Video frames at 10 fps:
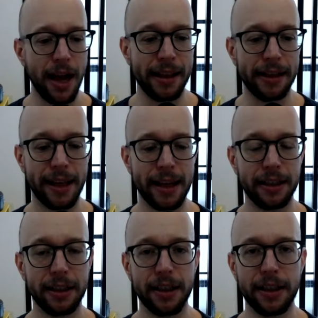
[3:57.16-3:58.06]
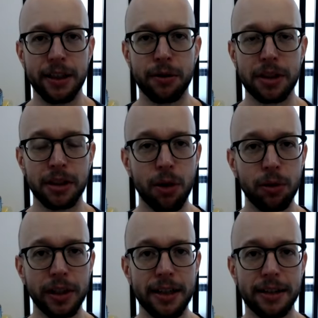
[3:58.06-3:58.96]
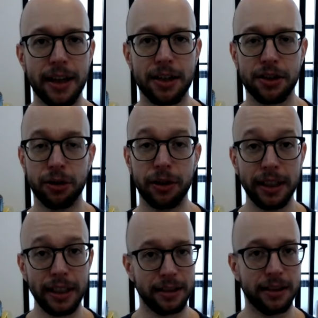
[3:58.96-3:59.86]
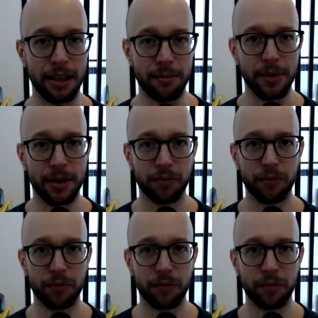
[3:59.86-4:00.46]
And then you slowly start to lead them.